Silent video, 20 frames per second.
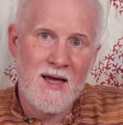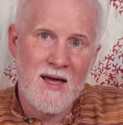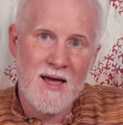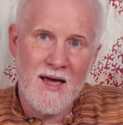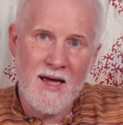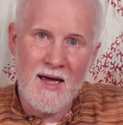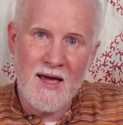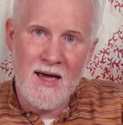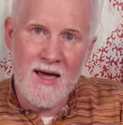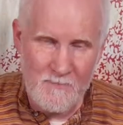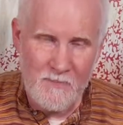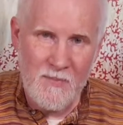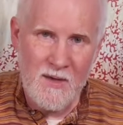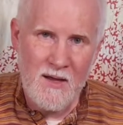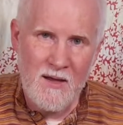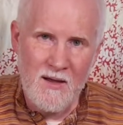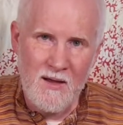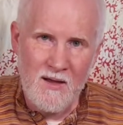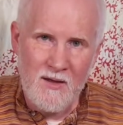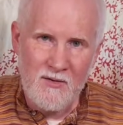And
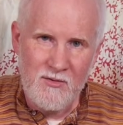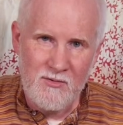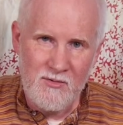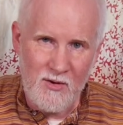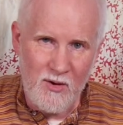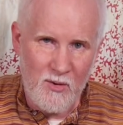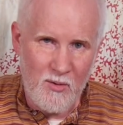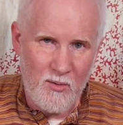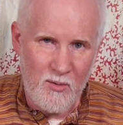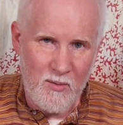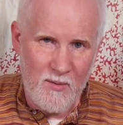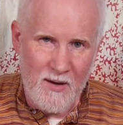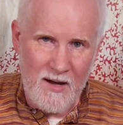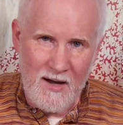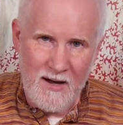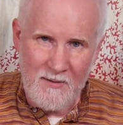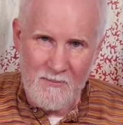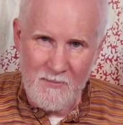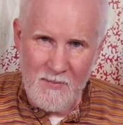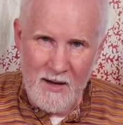so
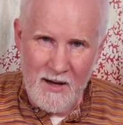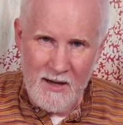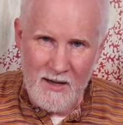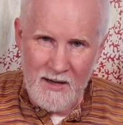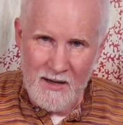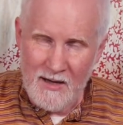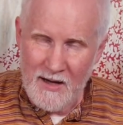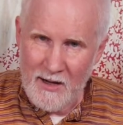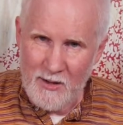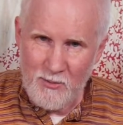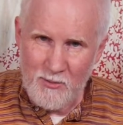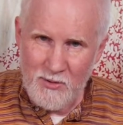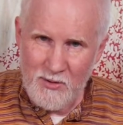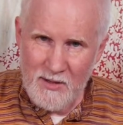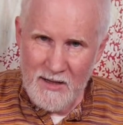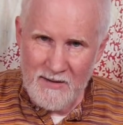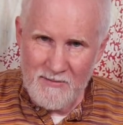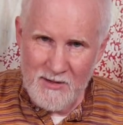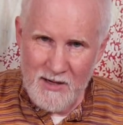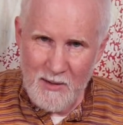I only
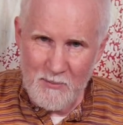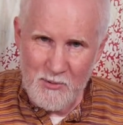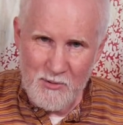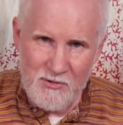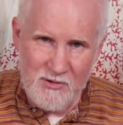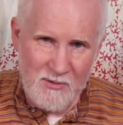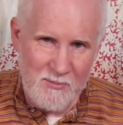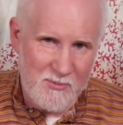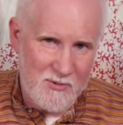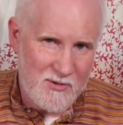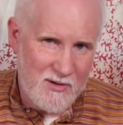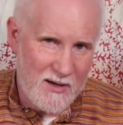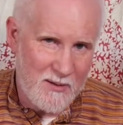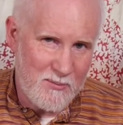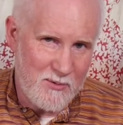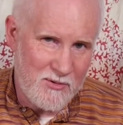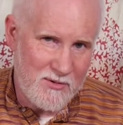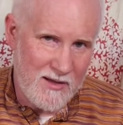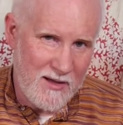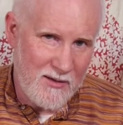have a couple
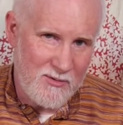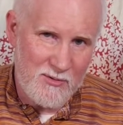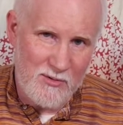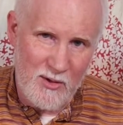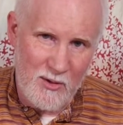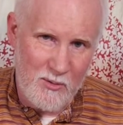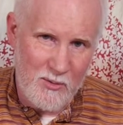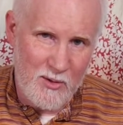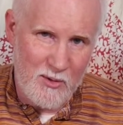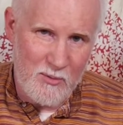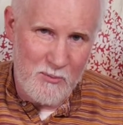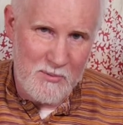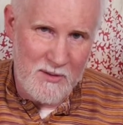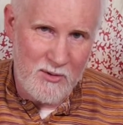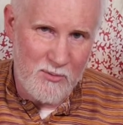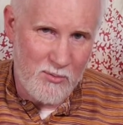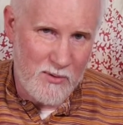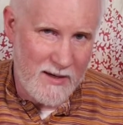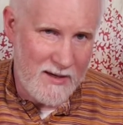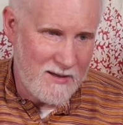subscribers now, so it would be
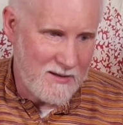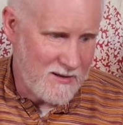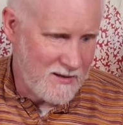great